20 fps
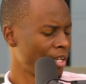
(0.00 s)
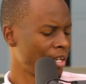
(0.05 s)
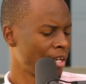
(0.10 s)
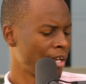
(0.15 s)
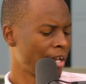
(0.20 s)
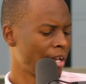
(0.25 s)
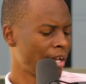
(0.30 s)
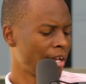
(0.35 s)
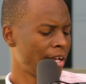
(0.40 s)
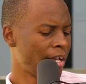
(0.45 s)

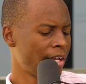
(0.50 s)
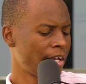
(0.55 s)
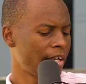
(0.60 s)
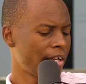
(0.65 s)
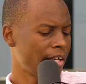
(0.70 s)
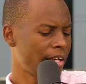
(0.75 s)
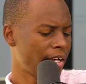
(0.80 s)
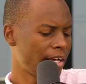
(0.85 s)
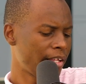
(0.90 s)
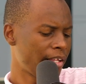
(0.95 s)

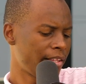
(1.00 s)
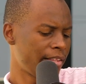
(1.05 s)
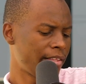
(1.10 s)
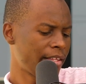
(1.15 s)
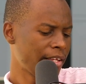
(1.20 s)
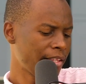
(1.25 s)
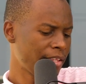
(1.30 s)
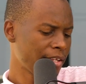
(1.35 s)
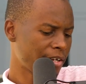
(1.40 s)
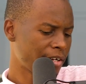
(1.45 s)
The
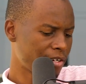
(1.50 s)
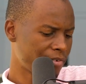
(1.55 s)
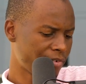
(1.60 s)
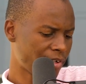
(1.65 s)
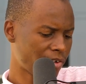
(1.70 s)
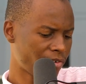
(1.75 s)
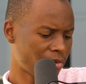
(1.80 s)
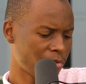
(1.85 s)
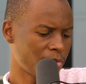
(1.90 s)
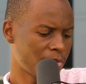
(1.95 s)
other thing I want to
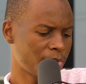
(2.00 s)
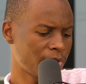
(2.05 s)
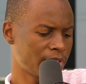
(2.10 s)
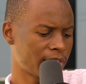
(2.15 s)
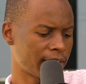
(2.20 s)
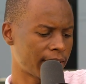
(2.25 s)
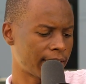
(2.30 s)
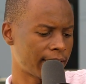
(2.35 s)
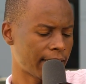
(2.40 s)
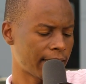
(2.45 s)
find out from you,
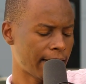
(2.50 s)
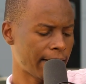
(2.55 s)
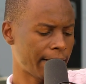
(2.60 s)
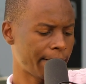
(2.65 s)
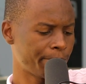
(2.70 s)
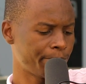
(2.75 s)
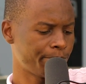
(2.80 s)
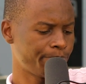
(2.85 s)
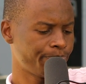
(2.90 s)
Moses, how